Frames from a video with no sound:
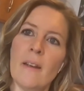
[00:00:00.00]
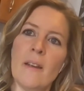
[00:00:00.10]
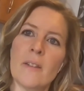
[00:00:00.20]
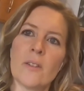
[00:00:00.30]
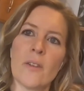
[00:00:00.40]

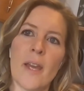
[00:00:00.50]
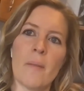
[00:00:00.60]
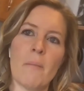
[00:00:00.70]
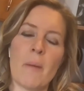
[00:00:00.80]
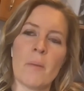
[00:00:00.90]
so
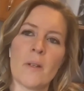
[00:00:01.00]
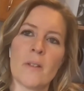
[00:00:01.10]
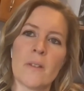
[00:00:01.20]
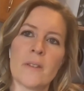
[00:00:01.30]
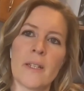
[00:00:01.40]
that
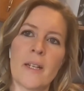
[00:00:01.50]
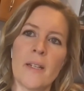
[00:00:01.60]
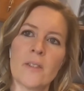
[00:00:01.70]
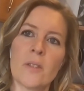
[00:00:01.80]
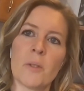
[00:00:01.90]
members and
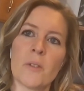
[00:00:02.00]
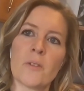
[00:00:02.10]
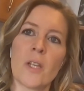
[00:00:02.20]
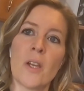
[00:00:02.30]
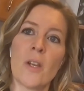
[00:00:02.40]
customers
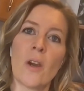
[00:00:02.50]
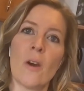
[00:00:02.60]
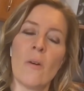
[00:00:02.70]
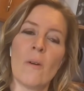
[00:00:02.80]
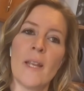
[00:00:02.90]
can
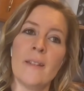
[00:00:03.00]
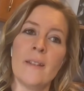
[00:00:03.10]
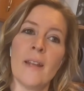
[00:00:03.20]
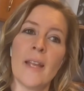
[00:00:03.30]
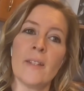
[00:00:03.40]
go
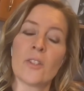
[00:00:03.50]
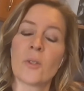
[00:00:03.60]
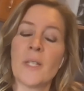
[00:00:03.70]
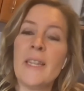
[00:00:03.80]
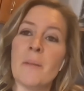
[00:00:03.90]
and
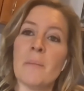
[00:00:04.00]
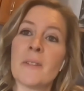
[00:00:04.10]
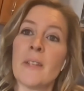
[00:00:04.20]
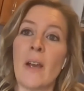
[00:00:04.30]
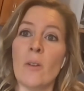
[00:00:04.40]
screen
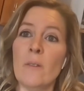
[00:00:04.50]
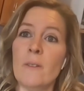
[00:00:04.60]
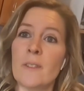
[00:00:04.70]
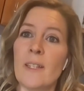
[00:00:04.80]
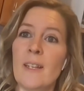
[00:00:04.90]

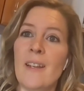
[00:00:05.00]
themselves